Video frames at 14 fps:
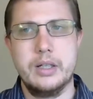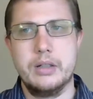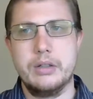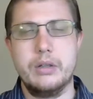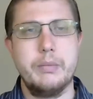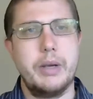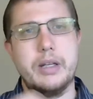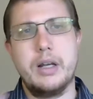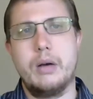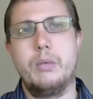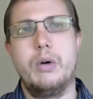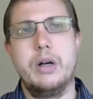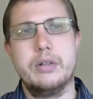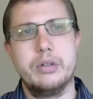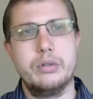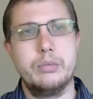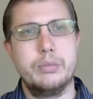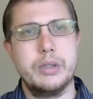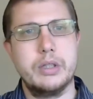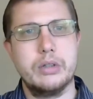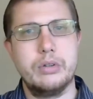you might not want to
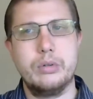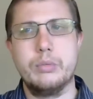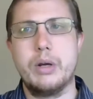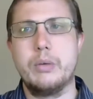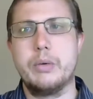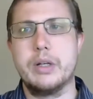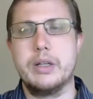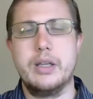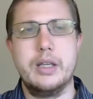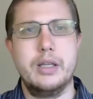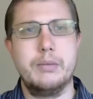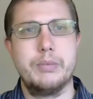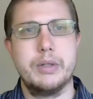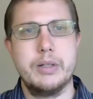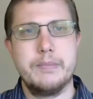because you might want to keep